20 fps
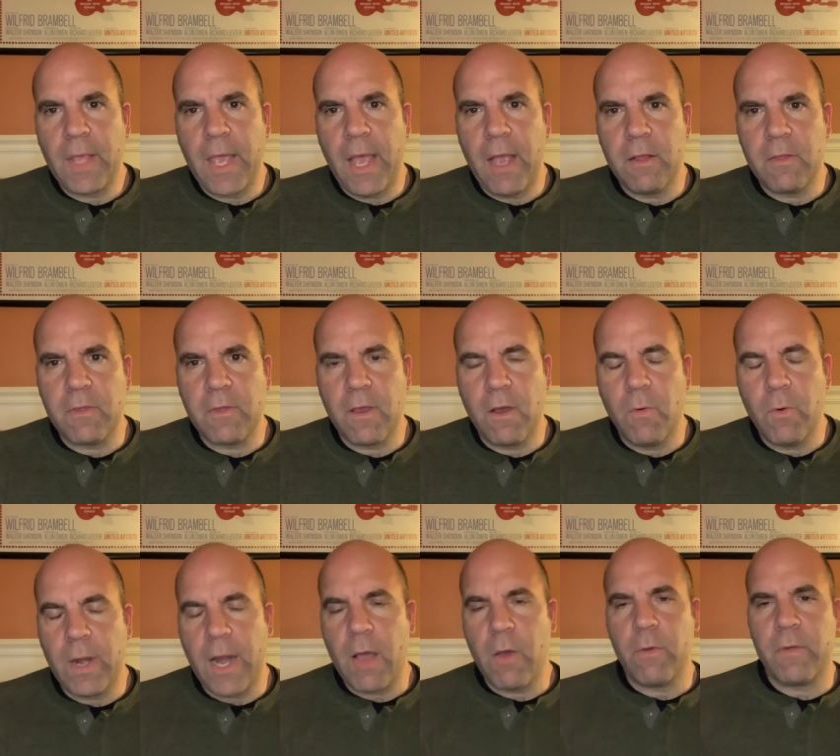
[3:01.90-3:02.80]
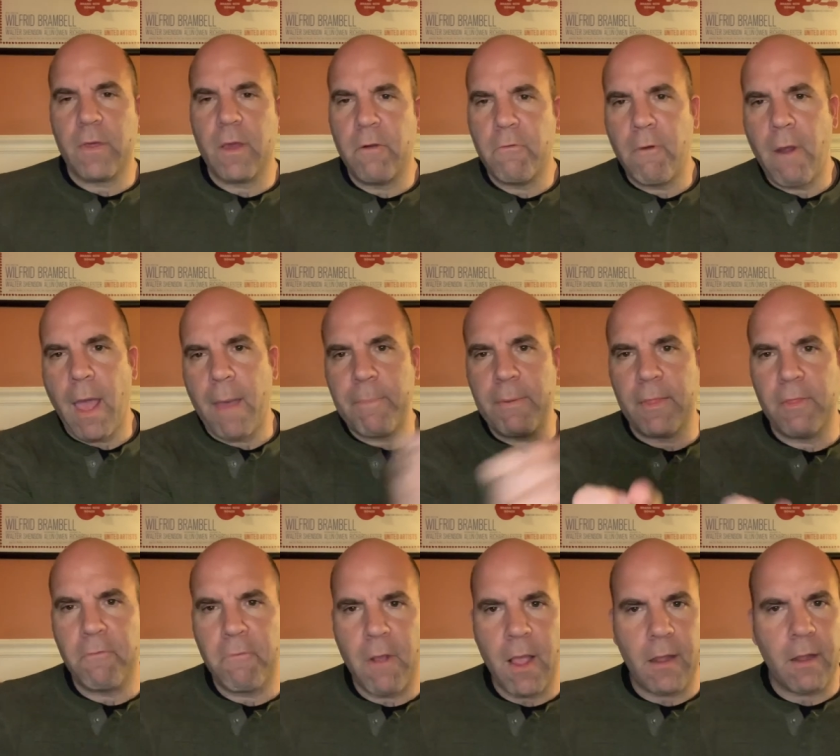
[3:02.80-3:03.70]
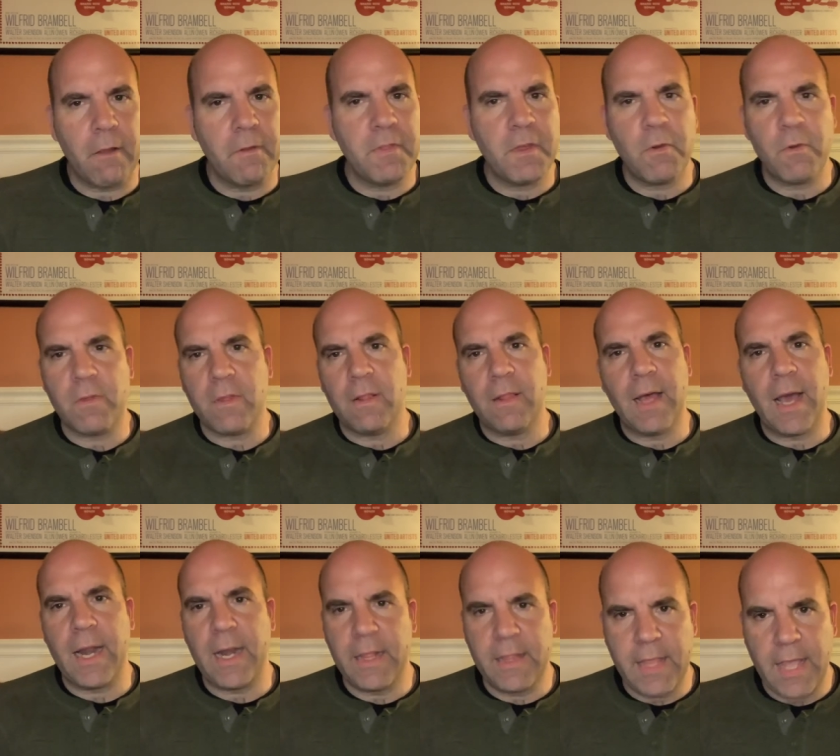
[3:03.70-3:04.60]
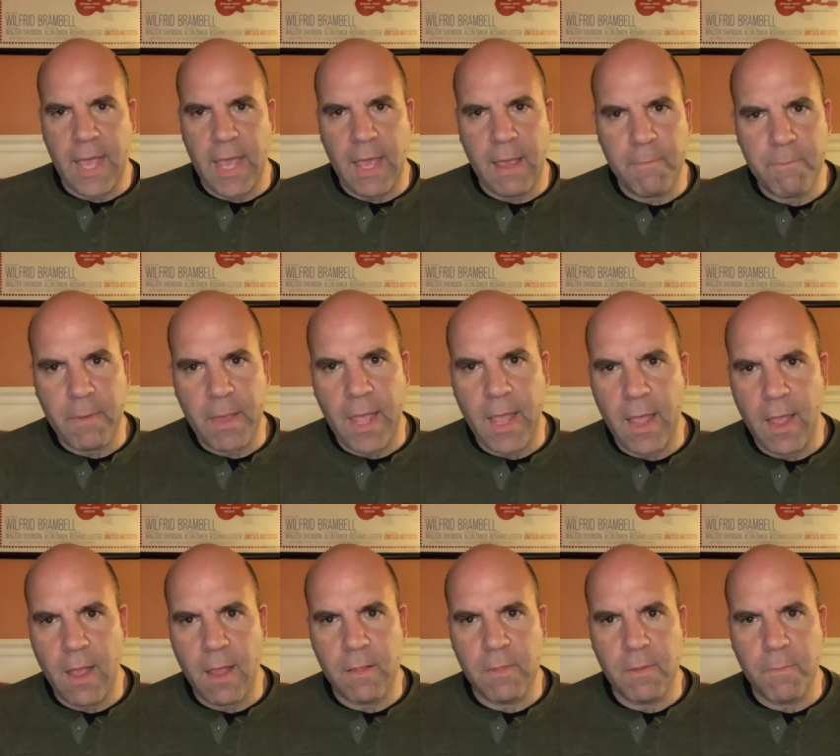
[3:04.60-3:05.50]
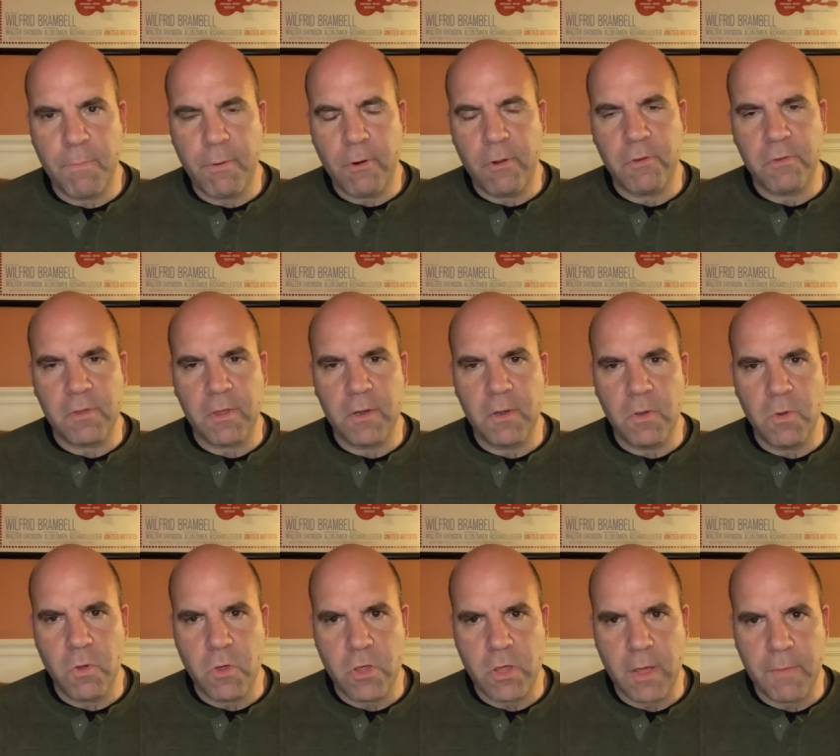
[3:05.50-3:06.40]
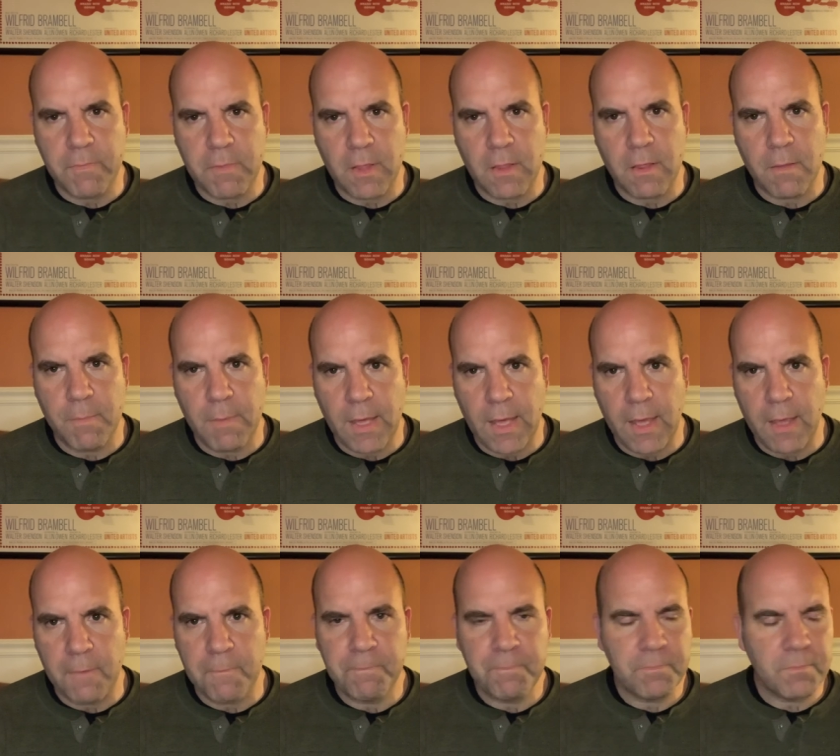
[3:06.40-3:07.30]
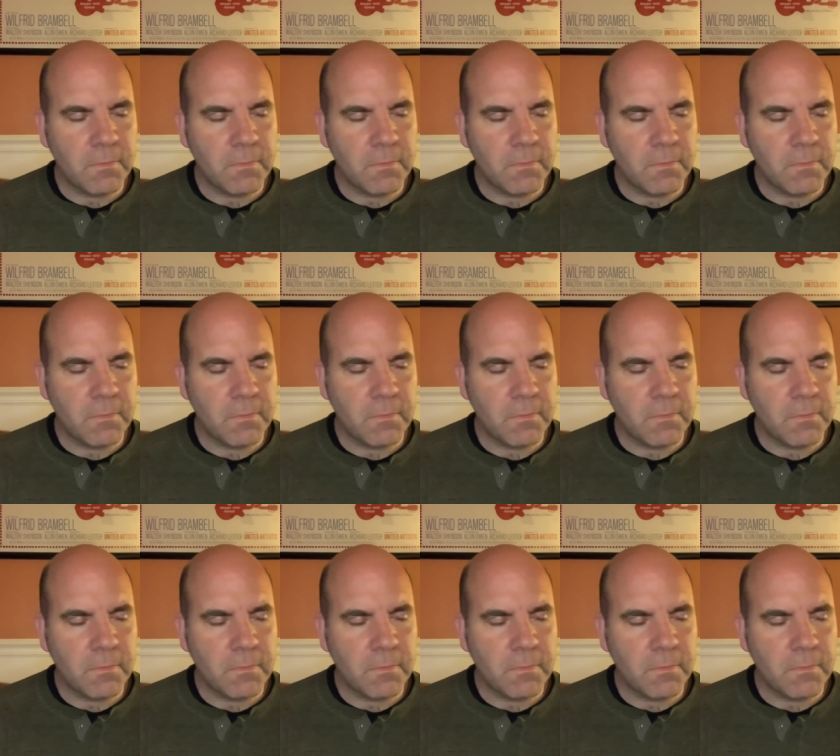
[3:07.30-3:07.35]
And so when I was unwrapping the record, there was a lot of tape and the person who shipped it to me,